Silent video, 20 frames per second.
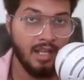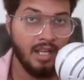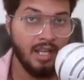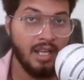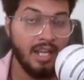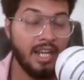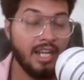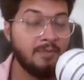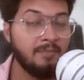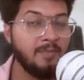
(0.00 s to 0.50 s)

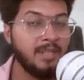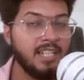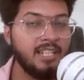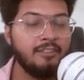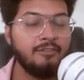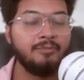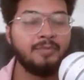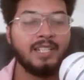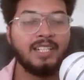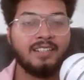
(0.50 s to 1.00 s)
and
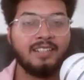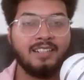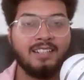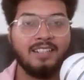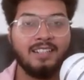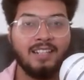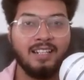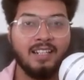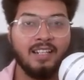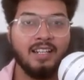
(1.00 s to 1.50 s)
believe me
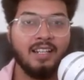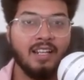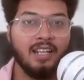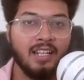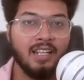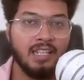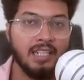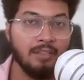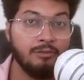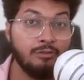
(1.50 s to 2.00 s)

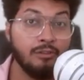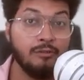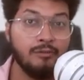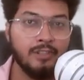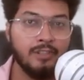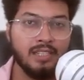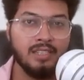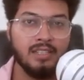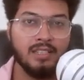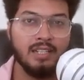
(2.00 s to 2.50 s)
if you
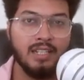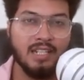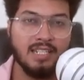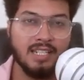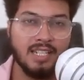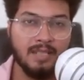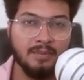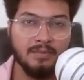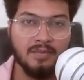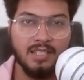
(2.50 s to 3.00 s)
will
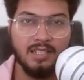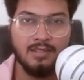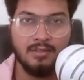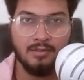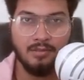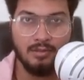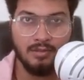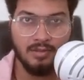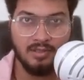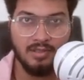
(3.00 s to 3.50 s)
skip this
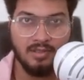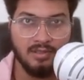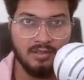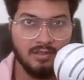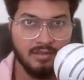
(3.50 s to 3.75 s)
course